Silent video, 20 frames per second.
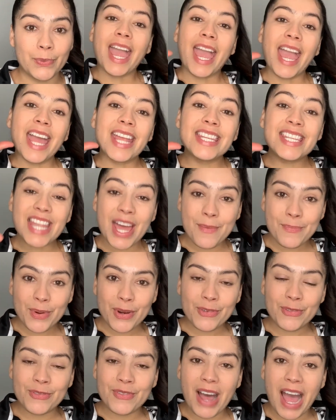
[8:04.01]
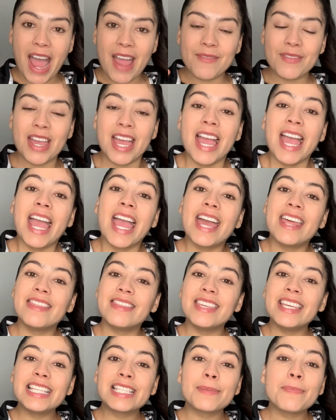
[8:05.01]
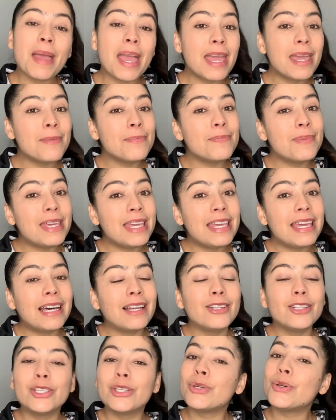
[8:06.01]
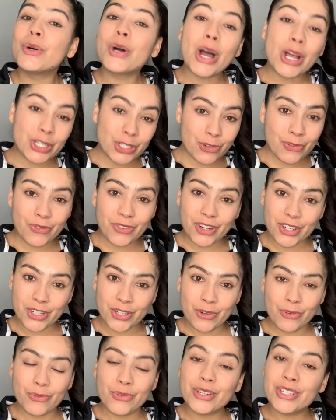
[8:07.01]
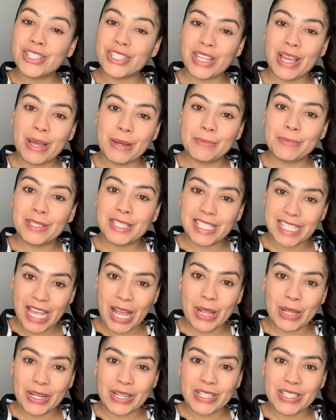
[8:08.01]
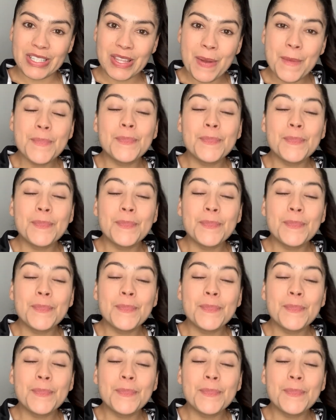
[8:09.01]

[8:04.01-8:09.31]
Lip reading: And number 5, and this may be a little controversial for some sellers,